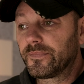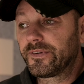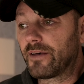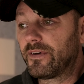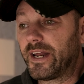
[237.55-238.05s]

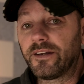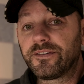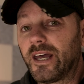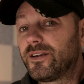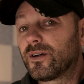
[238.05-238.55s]
7, 8,
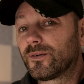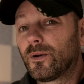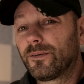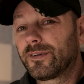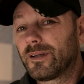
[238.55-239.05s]
10 years
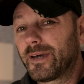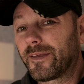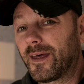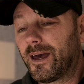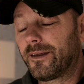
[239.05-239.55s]
old, something
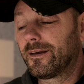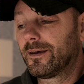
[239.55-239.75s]
like that.